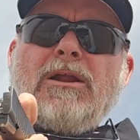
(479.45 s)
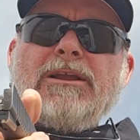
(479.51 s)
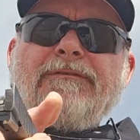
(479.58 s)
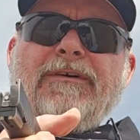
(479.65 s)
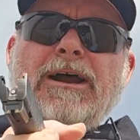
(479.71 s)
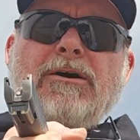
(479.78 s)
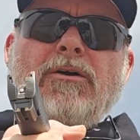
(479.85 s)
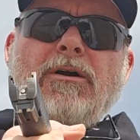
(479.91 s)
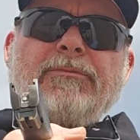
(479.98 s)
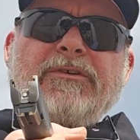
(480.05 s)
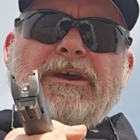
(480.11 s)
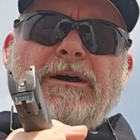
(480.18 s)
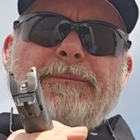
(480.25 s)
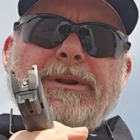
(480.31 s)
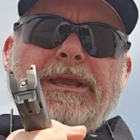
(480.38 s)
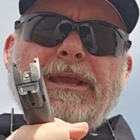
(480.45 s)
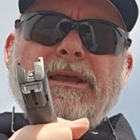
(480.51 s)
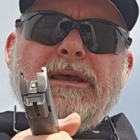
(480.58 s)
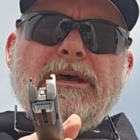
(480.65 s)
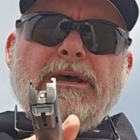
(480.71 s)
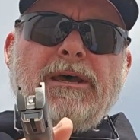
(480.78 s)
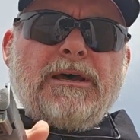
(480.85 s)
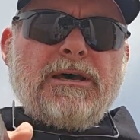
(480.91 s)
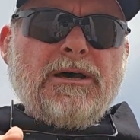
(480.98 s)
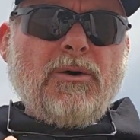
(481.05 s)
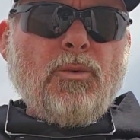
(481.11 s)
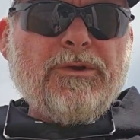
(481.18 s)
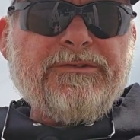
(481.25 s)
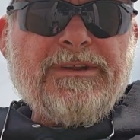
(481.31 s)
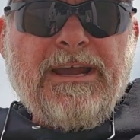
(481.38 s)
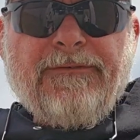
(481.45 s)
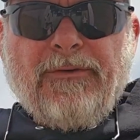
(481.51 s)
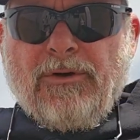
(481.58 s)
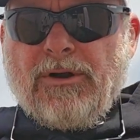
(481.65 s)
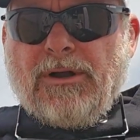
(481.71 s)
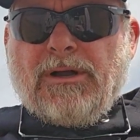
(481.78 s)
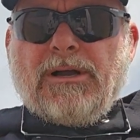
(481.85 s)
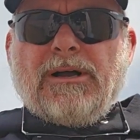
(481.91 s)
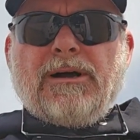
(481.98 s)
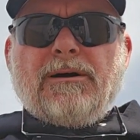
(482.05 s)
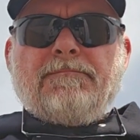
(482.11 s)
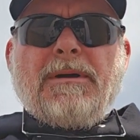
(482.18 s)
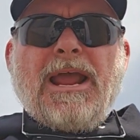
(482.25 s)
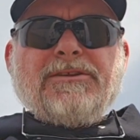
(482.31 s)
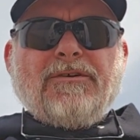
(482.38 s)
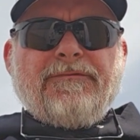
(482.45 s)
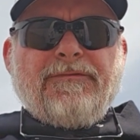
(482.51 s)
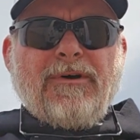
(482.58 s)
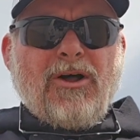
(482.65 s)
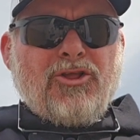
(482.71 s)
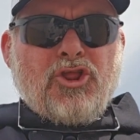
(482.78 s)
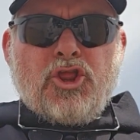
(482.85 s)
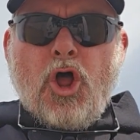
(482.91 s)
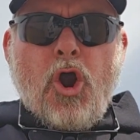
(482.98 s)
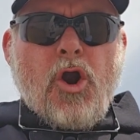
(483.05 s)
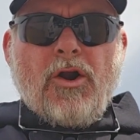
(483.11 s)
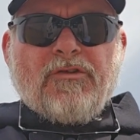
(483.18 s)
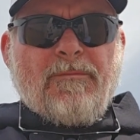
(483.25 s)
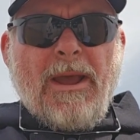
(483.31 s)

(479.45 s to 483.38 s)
Firearms Company was never a large